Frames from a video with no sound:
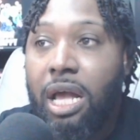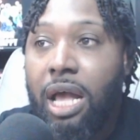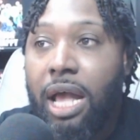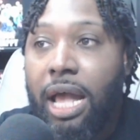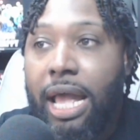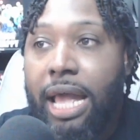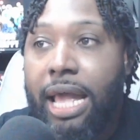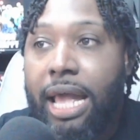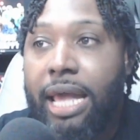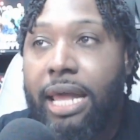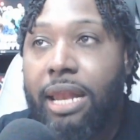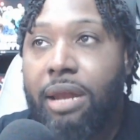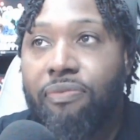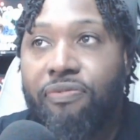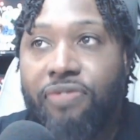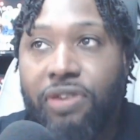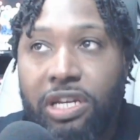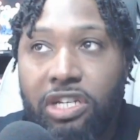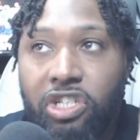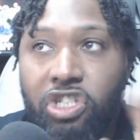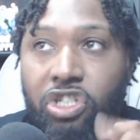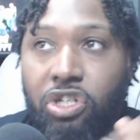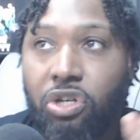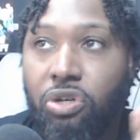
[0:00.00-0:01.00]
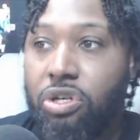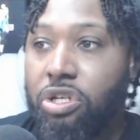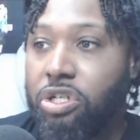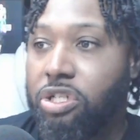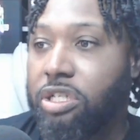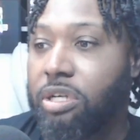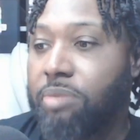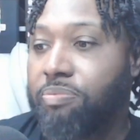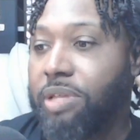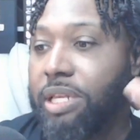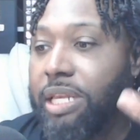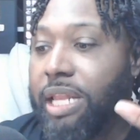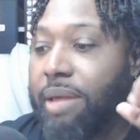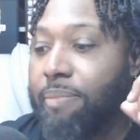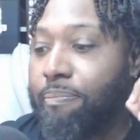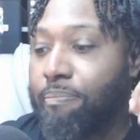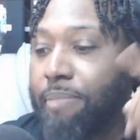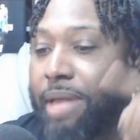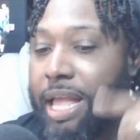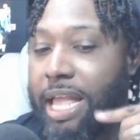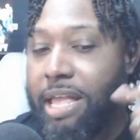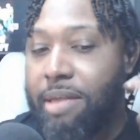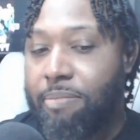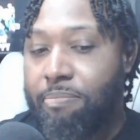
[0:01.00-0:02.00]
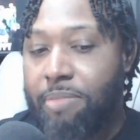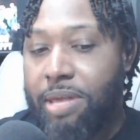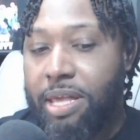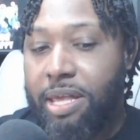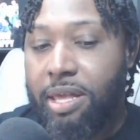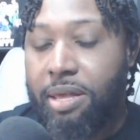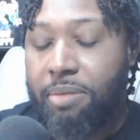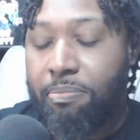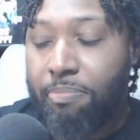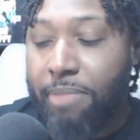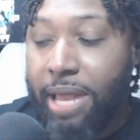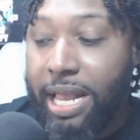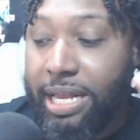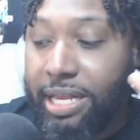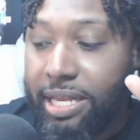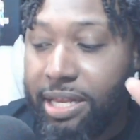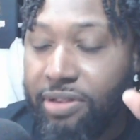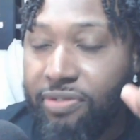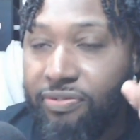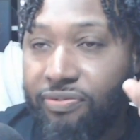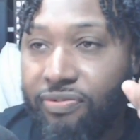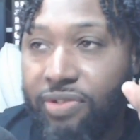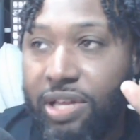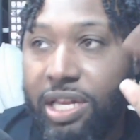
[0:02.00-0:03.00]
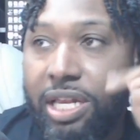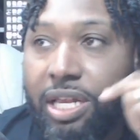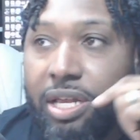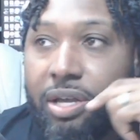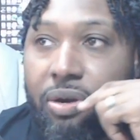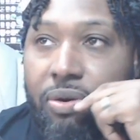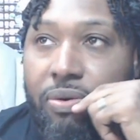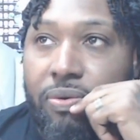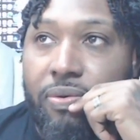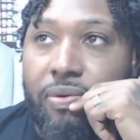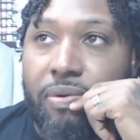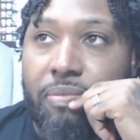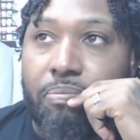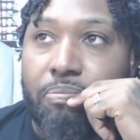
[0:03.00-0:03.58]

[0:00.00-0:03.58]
And I'm going to show you something that made me make this video,